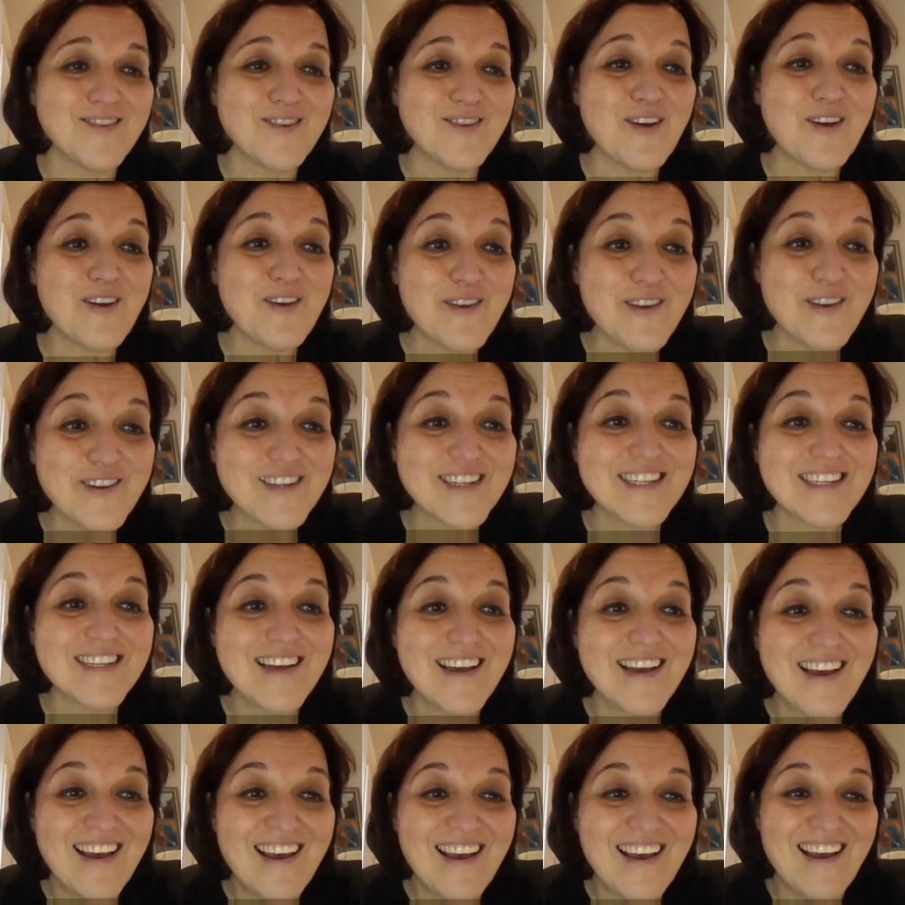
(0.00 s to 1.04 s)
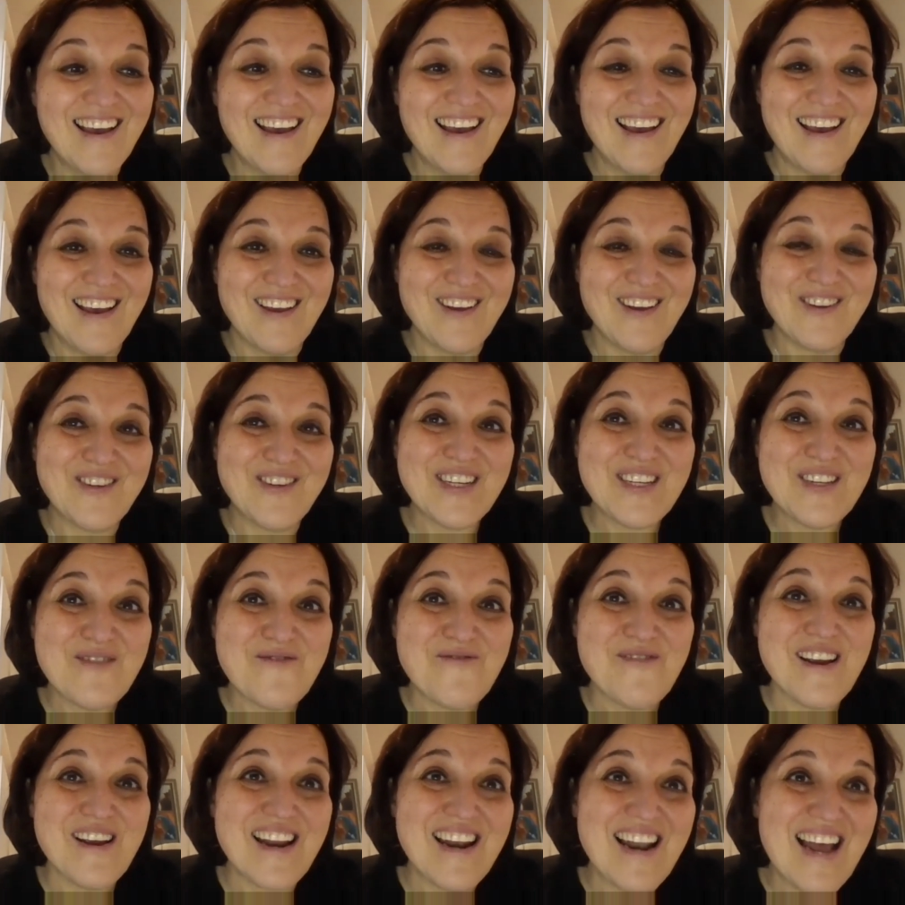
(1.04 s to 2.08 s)
You know, you just you just
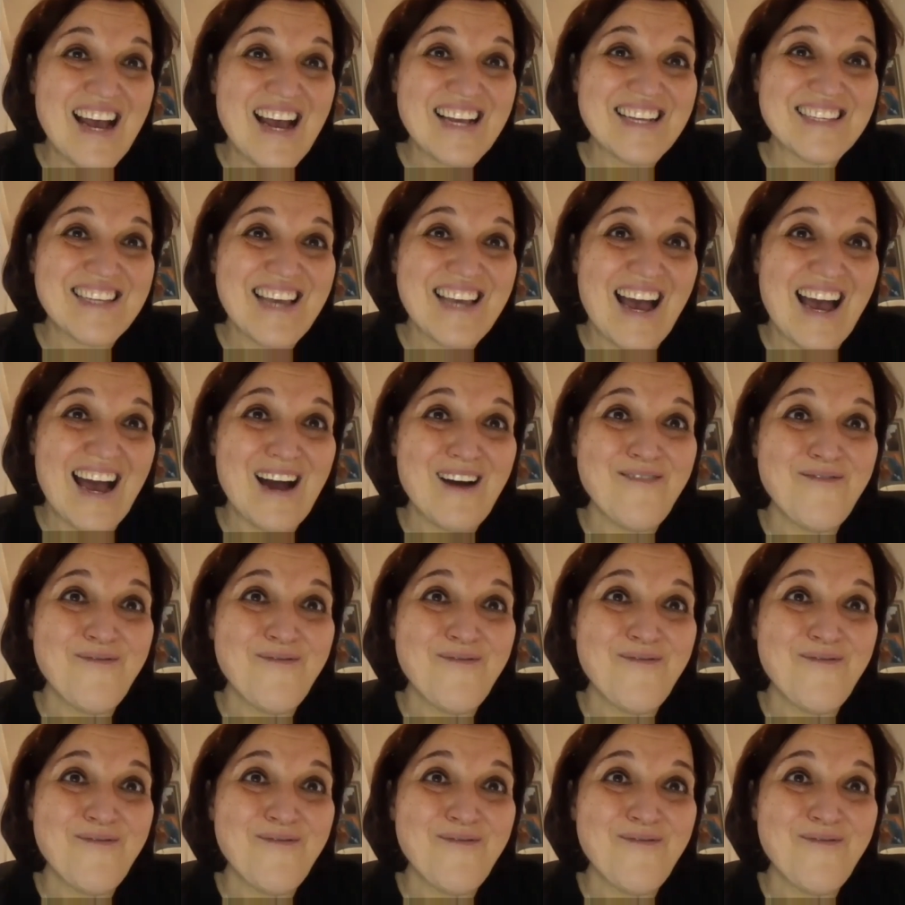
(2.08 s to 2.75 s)
realize how